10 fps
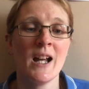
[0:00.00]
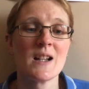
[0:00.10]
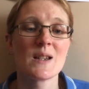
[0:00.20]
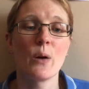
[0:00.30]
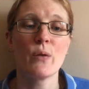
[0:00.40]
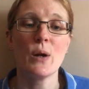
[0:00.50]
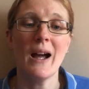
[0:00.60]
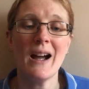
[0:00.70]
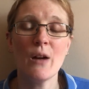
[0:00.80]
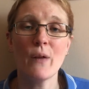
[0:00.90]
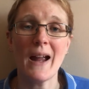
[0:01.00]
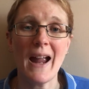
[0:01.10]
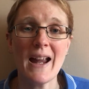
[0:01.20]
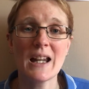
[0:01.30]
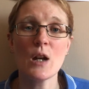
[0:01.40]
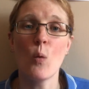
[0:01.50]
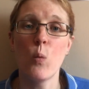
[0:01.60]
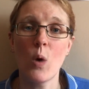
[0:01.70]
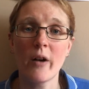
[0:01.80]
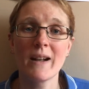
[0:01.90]
So if you have any
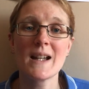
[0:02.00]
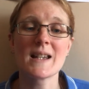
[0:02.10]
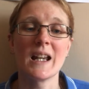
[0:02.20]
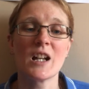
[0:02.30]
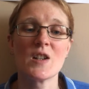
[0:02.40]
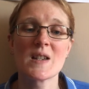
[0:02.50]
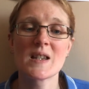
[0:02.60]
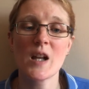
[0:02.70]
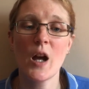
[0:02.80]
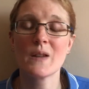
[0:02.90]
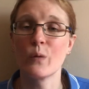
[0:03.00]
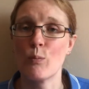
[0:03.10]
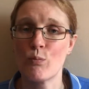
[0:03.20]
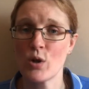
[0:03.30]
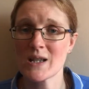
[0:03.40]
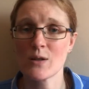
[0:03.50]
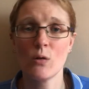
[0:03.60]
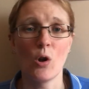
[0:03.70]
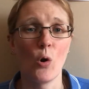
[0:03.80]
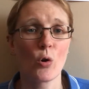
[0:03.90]
worries, any concerns with
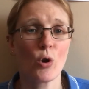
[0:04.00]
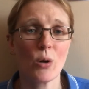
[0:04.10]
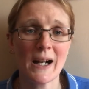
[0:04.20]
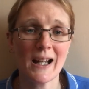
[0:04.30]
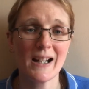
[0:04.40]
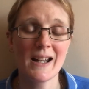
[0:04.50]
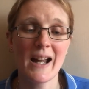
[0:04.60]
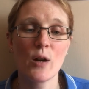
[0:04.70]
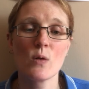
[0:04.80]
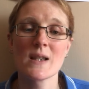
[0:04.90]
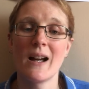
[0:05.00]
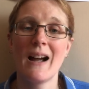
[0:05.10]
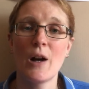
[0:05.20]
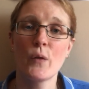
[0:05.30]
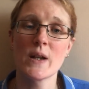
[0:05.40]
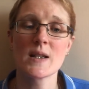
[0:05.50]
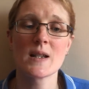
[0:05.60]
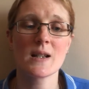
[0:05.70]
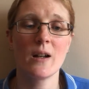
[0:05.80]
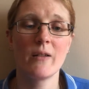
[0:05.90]
brittle or cracking nails that have this
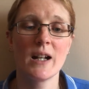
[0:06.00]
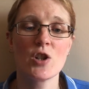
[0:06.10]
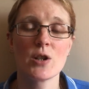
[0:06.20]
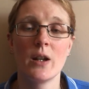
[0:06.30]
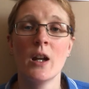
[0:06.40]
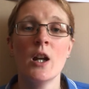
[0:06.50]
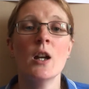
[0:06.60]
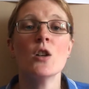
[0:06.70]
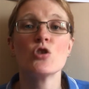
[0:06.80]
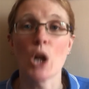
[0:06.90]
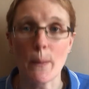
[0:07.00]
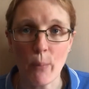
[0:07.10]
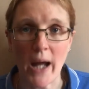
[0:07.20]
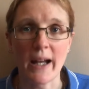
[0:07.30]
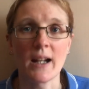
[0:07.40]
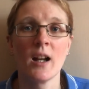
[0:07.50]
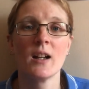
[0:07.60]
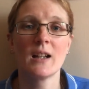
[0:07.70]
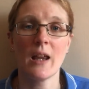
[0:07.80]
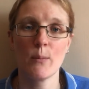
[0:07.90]
discoloration, don't panic.
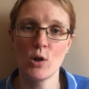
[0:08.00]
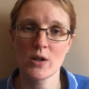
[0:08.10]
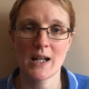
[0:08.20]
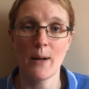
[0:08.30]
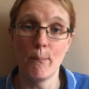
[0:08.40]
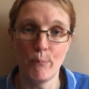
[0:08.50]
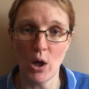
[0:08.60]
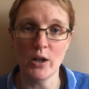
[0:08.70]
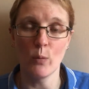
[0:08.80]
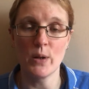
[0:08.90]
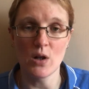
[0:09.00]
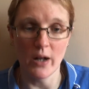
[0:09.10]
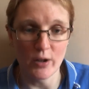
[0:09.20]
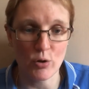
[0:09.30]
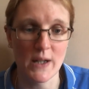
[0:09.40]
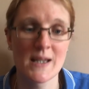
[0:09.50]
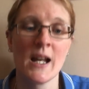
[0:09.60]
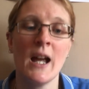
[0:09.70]
Get them looked at by your podiatrist.